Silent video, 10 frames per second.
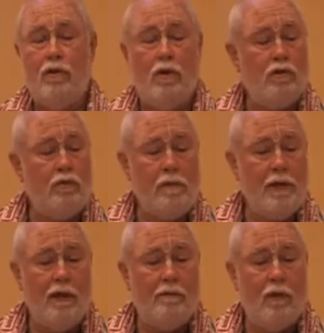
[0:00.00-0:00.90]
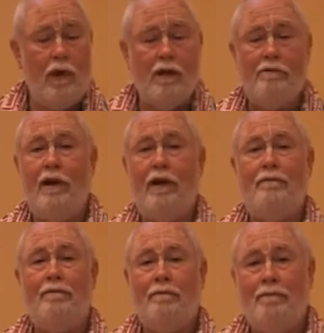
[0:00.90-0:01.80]
As long as we become
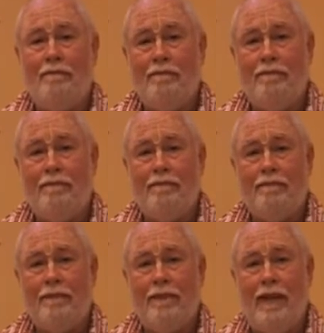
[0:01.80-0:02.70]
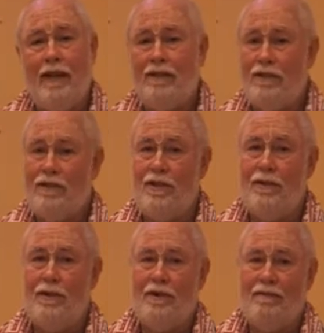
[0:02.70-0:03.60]
qualified. That's the
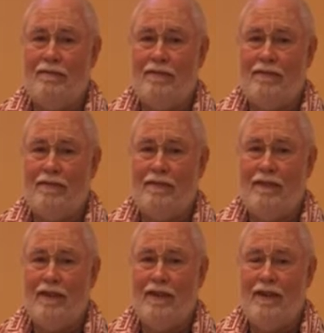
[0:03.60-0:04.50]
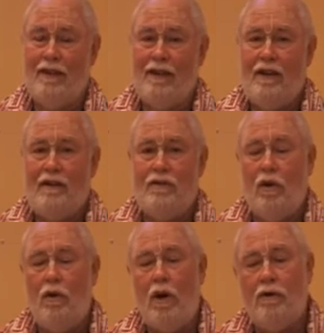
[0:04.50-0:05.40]
secret.
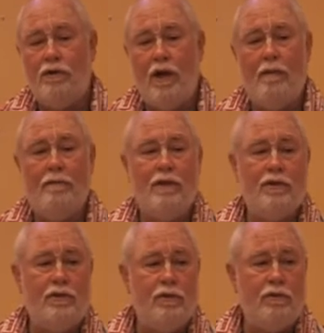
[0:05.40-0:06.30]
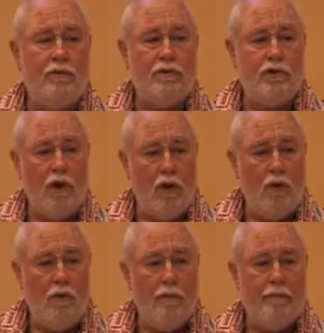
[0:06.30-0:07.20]
So our job is to
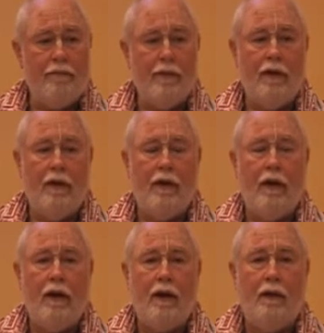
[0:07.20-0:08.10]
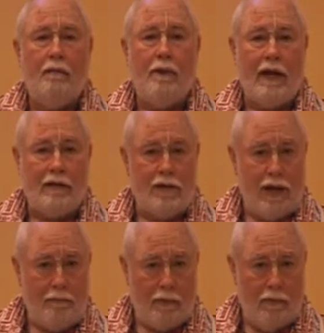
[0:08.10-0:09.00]
show, by
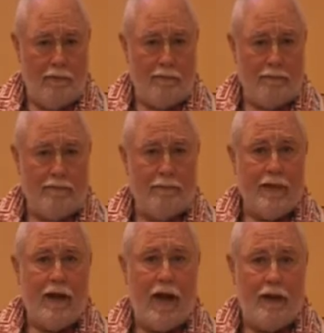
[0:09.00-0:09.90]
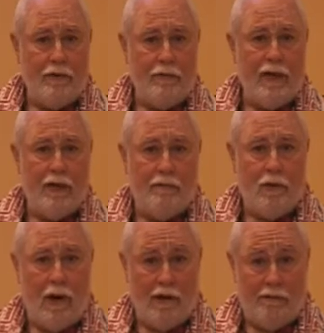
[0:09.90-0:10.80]
example, how to
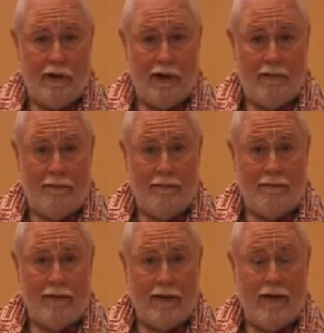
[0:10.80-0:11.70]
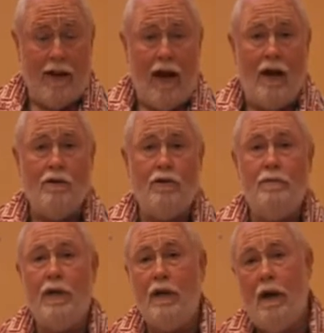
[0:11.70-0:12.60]
become qualified, how
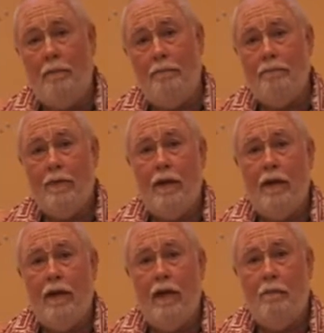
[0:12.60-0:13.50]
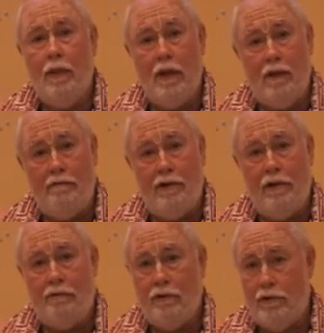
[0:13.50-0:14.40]
to become a
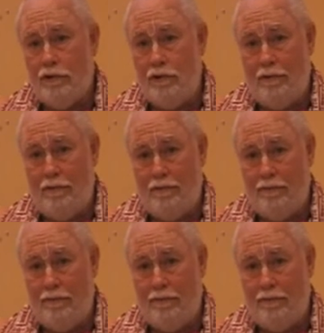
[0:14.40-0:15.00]
beloved of Krishna,